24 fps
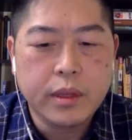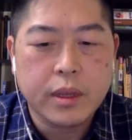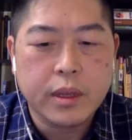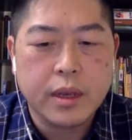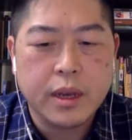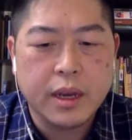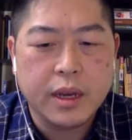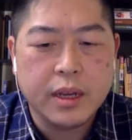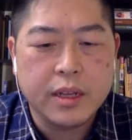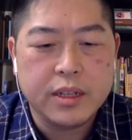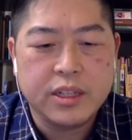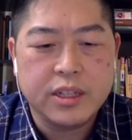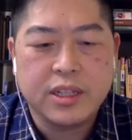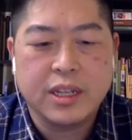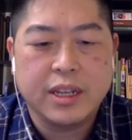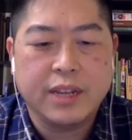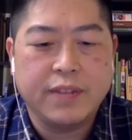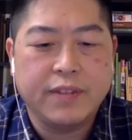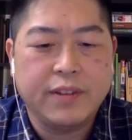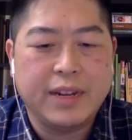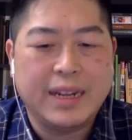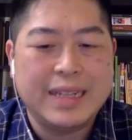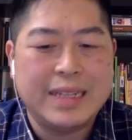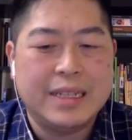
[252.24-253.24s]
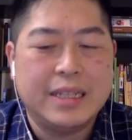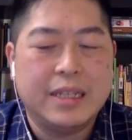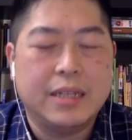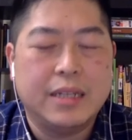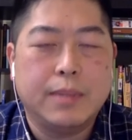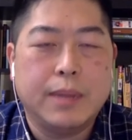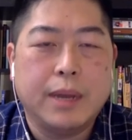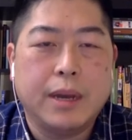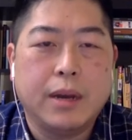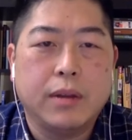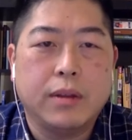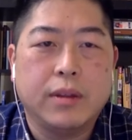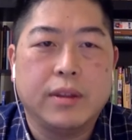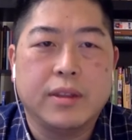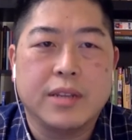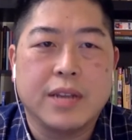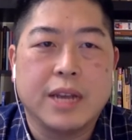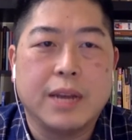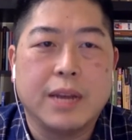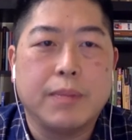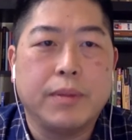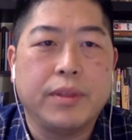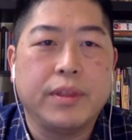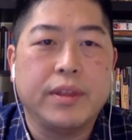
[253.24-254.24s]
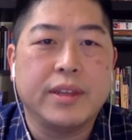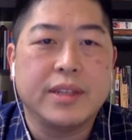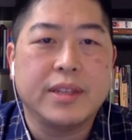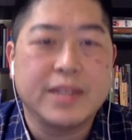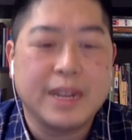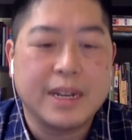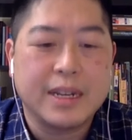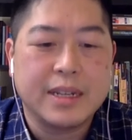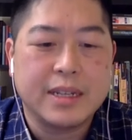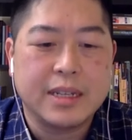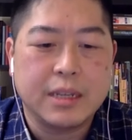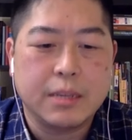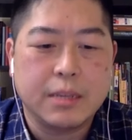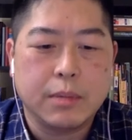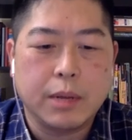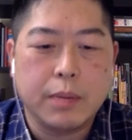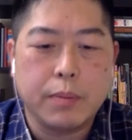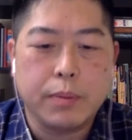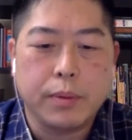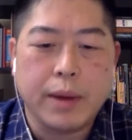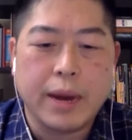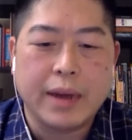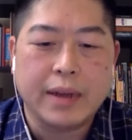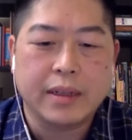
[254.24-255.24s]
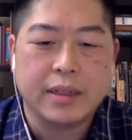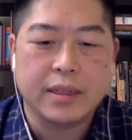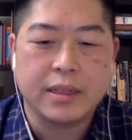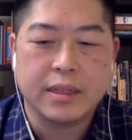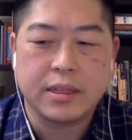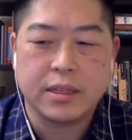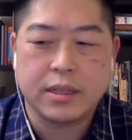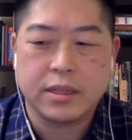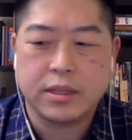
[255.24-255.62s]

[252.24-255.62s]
uh, just to give an idea about the type of things that I see in my practice.